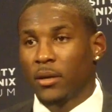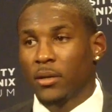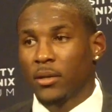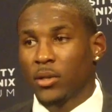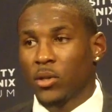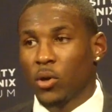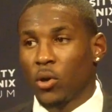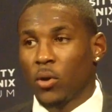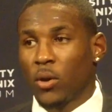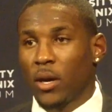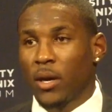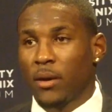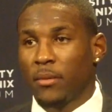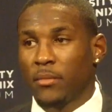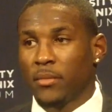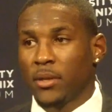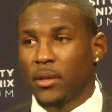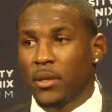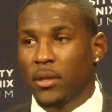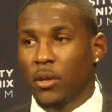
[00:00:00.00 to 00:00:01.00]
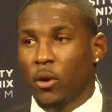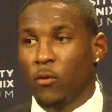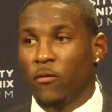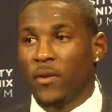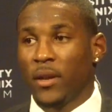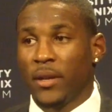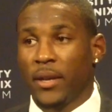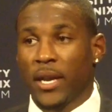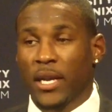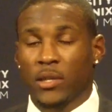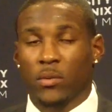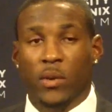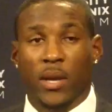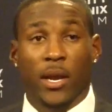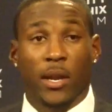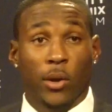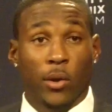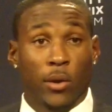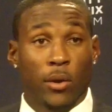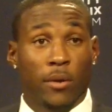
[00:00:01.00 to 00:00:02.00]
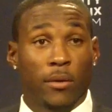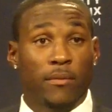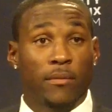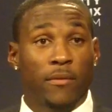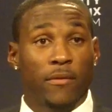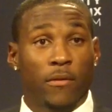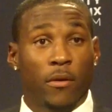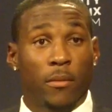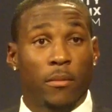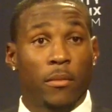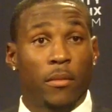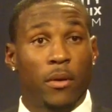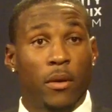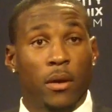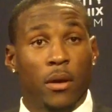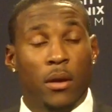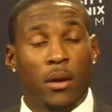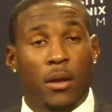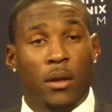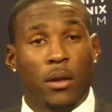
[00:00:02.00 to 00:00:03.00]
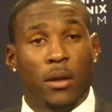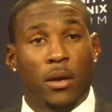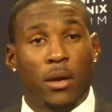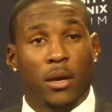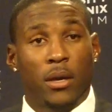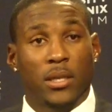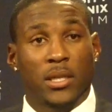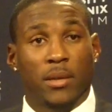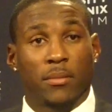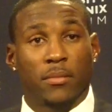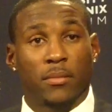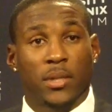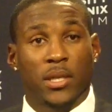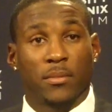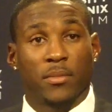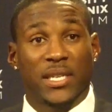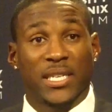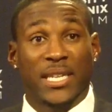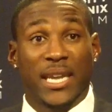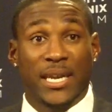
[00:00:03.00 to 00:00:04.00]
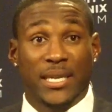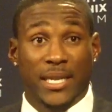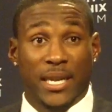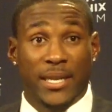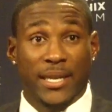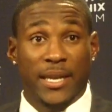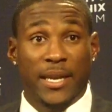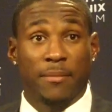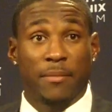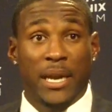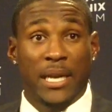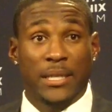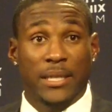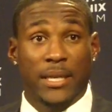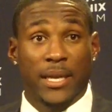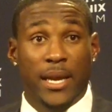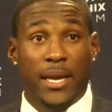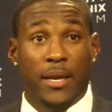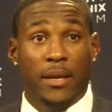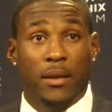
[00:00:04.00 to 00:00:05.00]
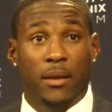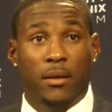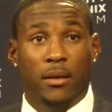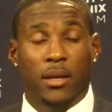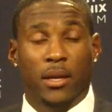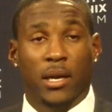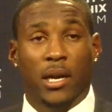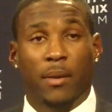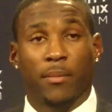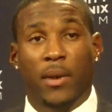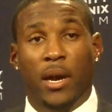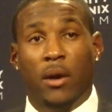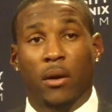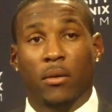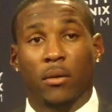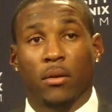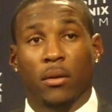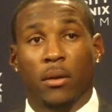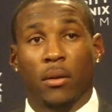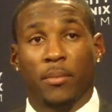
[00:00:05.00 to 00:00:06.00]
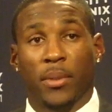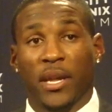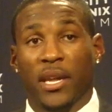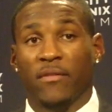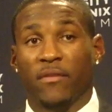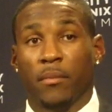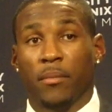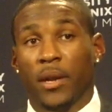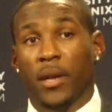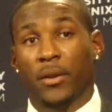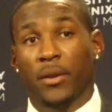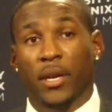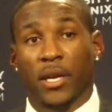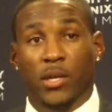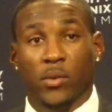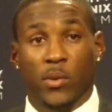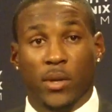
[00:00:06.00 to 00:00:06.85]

So hopefully next week I learn from some mistakes I did make today and come out and play even better next